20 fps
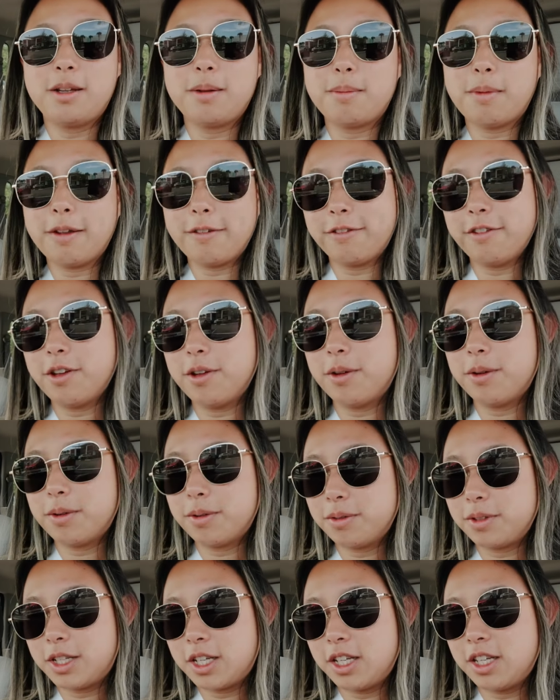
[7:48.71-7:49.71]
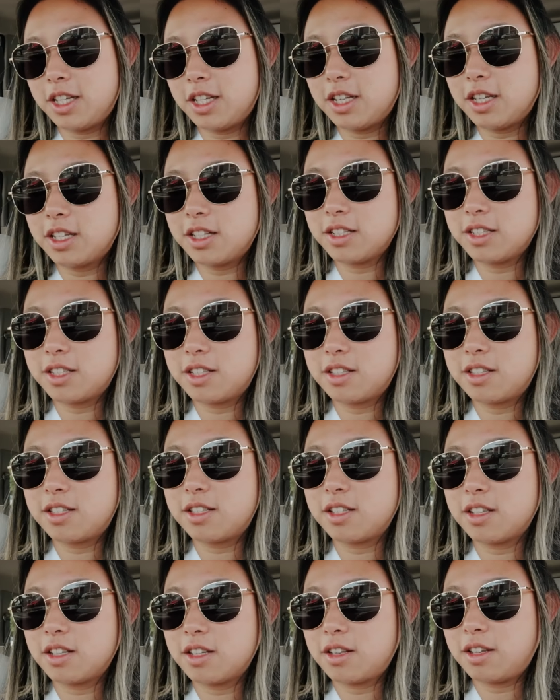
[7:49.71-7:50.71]
my phone,
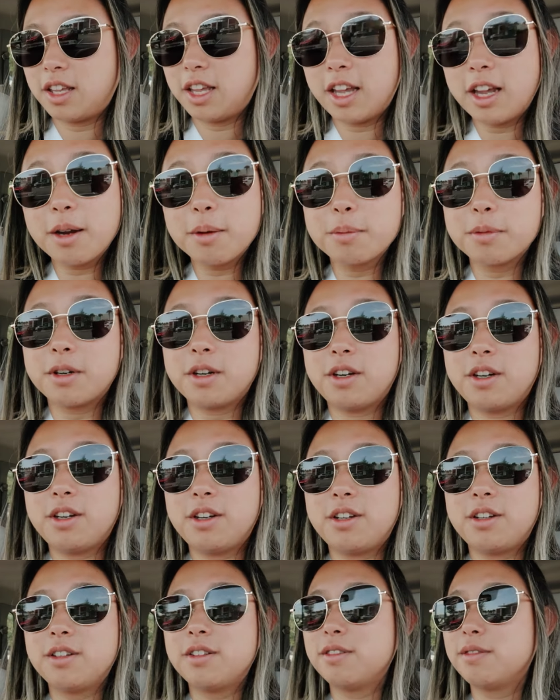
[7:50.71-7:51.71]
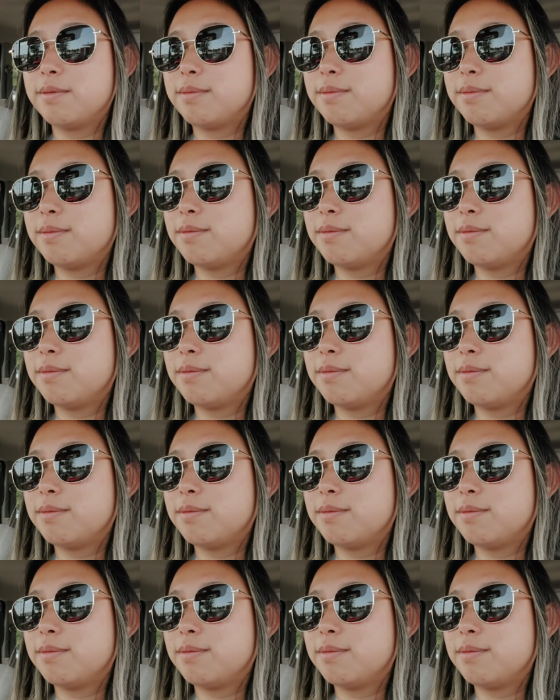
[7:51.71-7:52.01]
keys, camera,